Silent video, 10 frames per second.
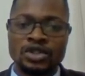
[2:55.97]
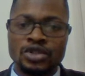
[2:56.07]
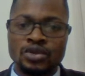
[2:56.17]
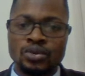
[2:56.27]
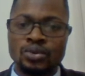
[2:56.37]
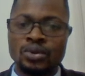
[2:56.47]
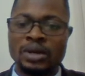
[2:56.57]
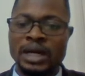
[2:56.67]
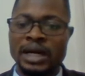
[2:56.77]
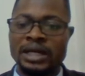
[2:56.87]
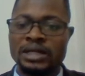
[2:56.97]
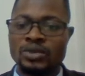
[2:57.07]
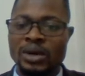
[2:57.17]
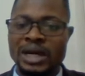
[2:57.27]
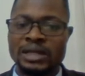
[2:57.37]
2, and
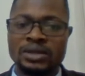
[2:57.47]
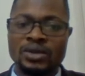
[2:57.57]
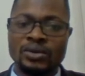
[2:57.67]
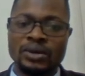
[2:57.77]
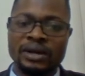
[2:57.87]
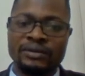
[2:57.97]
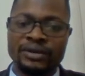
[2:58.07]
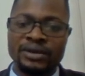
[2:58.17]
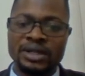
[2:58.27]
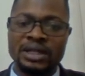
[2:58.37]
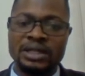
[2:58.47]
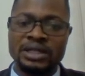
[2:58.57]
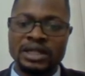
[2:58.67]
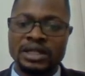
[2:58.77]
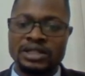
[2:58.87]
1. We have 3,
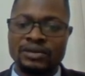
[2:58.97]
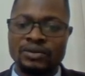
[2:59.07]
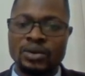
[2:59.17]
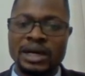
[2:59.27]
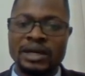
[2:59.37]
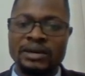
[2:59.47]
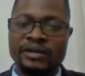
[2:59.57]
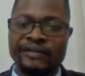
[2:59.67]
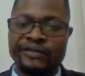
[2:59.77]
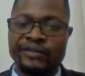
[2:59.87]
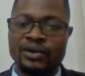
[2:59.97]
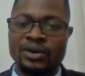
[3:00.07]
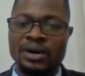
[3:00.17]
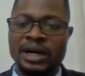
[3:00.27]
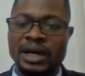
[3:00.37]
-1,
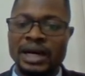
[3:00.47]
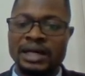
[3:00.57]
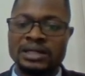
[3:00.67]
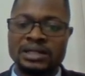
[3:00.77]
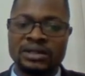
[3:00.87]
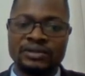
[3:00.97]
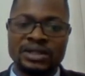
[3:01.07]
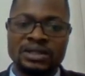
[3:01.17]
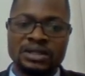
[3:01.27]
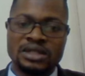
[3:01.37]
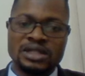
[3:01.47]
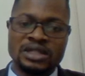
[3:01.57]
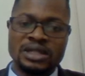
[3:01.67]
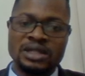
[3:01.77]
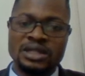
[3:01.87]
4, and 7.
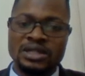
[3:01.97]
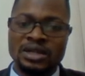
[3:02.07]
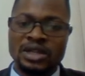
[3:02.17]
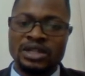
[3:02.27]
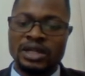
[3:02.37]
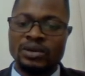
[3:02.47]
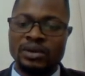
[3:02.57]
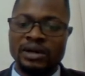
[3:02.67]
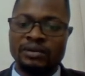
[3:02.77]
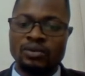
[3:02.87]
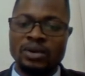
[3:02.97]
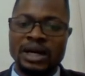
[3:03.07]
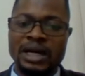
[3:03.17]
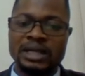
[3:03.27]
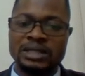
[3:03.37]
6, then we have
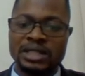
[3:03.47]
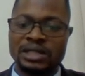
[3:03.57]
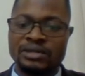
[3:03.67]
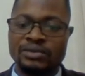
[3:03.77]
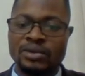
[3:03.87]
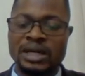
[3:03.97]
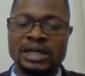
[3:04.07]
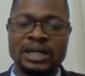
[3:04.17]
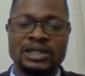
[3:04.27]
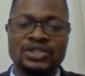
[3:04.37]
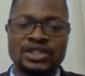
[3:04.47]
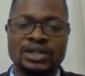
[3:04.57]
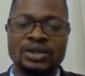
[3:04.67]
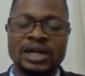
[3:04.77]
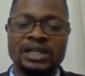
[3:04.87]
1, -1, and
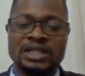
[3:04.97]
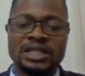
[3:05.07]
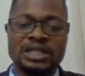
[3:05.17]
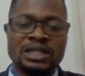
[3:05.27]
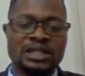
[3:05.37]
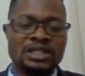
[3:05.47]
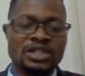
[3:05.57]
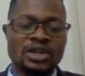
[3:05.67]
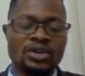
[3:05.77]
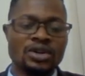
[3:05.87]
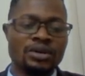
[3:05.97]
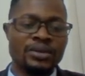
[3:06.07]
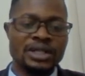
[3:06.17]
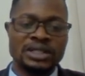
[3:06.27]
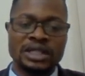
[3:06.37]
0. And this is your
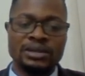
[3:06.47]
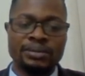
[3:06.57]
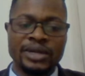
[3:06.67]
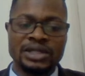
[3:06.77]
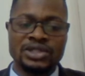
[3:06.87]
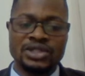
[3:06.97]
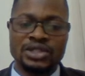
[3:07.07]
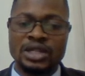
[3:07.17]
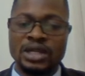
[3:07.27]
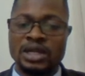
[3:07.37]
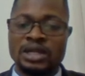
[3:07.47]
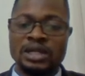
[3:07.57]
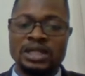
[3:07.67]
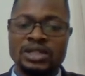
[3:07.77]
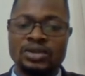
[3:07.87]
augmented matrix.
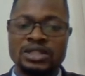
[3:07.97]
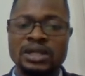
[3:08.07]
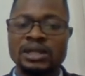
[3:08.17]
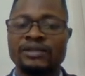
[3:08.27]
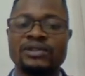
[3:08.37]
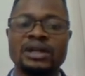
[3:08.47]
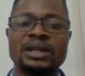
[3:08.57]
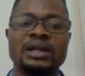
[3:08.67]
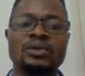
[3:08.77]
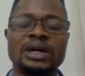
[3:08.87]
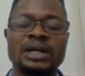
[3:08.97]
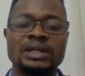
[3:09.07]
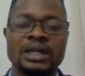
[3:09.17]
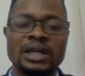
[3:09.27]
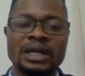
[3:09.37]
Let's consider the final
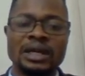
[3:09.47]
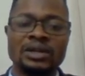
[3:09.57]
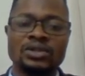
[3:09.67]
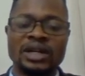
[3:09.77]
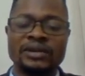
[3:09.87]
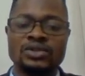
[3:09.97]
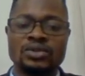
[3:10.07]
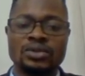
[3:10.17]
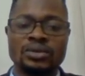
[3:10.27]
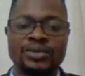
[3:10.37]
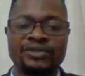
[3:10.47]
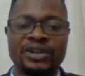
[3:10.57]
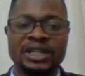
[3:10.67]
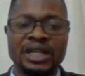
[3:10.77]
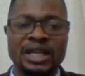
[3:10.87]
one. Here you have to be
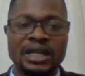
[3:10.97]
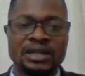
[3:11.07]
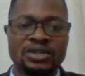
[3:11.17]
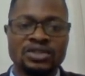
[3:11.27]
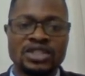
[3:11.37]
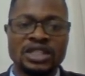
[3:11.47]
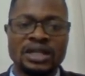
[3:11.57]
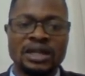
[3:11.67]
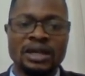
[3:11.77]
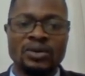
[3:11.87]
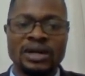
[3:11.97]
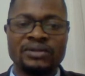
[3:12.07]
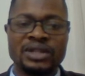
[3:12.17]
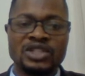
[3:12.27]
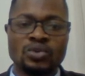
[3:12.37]
very keen. You see here we have
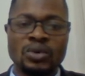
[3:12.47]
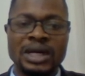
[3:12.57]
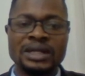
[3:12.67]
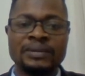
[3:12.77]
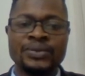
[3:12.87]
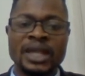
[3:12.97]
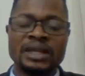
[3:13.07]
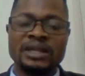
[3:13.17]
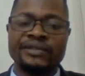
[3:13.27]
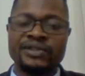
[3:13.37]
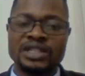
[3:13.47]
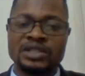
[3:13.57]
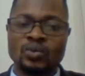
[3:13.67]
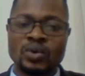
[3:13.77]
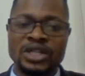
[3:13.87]
x1 in the first
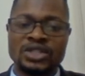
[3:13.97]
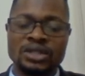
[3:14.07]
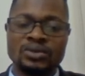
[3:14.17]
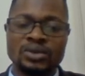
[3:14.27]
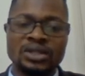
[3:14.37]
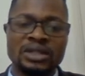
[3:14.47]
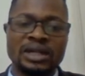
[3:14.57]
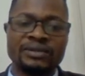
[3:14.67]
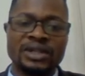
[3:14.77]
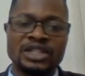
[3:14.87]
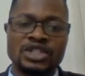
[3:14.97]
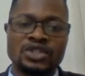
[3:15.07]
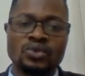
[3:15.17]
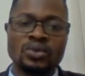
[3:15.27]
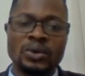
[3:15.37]
equation. We don't have
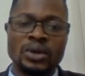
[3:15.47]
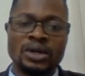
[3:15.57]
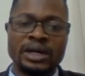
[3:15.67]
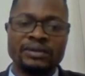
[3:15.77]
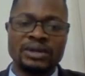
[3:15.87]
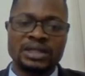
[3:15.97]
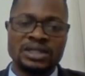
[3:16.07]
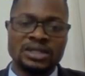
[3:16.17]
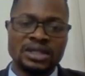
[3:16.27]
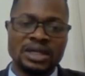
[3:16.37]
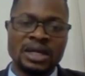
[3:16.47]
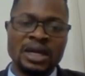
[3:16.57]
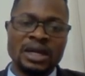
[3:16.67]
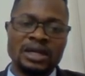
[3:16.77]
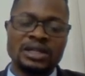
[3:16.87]
x2, we don't have x3.
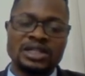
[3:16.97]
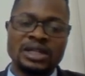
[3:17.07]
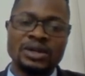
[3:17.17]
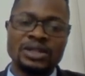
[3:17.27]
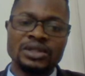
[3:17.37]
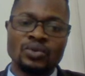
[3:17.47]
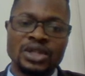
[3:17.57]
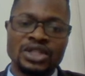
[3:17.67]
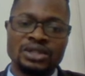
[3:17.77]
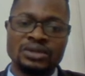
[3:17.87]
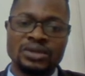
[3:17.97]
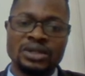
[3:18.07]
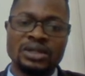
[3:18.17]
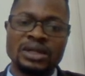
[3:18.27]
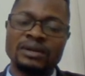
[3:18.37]
In the second equation, we
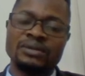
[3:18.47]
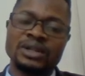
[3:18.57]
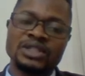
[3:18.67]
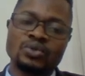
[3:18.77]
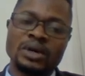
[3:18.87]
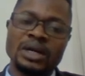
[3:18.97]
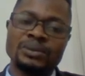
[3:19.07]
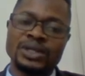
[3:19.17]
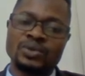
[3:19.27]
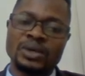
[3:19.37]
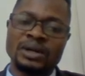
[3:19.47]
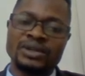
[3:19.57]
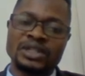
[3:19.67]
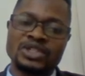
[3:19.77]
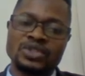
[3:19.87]
don't have x1, but we have
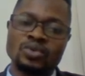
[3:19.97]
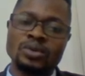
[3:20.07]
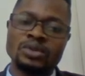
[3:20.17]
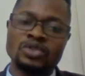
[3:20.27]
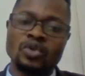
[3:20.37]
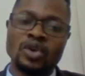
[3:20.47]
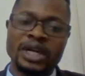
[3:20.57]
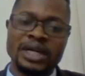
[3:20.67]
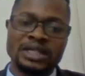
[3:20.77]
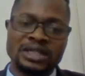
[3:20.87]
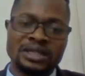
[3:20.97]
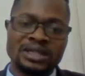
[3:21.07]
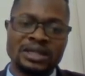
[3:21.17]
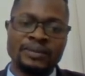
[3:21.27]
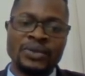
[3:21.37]
x2, no
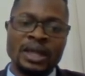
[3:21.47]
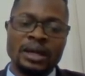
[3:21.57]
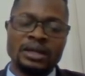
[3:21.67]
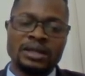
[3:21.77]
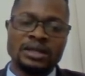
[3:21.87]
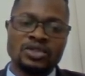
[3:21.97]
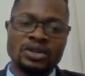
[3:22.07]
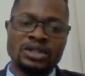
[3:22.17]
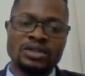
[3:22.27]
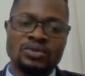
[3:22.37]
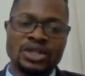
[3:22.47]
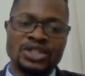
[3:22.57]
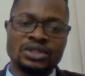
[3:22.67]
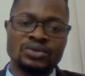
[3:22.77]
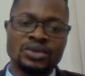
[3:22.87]
x3. In the third
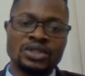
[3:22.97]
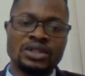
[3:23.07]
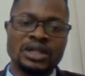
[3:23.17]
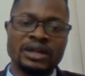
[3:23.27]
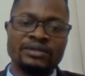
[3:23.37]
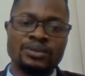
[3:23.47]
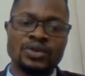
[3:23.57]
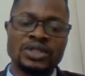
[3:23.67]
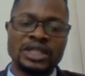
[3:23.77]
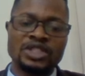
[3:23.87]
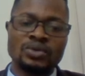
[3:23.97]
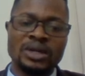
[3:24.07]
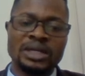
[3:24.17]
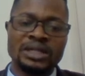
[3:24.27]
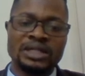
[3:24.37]
equation, we don't have both
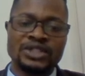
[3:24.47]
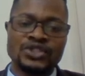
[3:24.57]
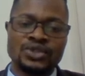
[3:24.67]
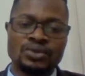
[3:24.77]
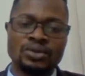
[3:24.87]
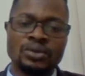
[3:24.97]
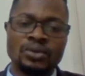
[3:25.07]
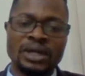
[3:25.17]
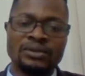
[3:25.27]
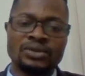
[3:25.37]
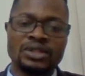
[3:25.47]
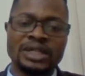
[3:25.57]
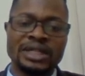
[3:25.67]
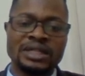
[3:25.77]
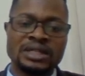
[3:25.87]
x1 and x2. We have only
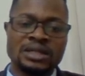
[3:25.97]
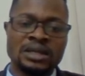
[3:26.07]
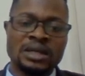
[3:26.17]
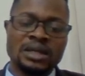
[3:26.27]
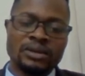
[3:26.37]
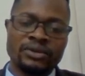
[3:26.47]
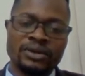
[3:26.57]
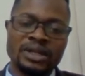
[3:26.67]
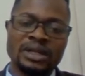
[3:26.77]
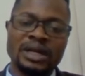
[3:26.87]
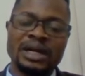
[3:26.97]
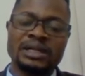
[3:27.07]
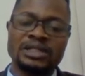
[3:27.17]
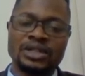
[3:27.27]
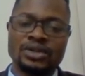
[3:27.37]
x3
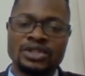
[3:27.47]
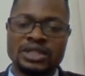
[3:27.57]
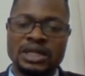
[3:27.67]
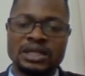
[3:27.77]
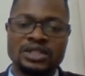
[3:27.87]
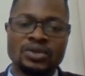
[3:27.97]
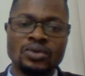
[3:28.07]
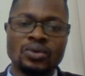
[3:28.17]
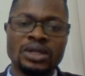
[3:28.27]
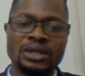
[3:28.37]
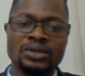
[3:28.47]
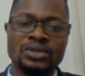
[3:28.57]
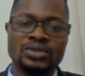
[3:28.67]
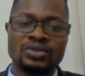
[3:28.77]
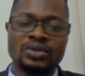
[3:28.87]
and the constant. So what are you
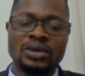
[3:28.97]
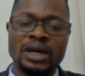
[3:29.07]
going to do?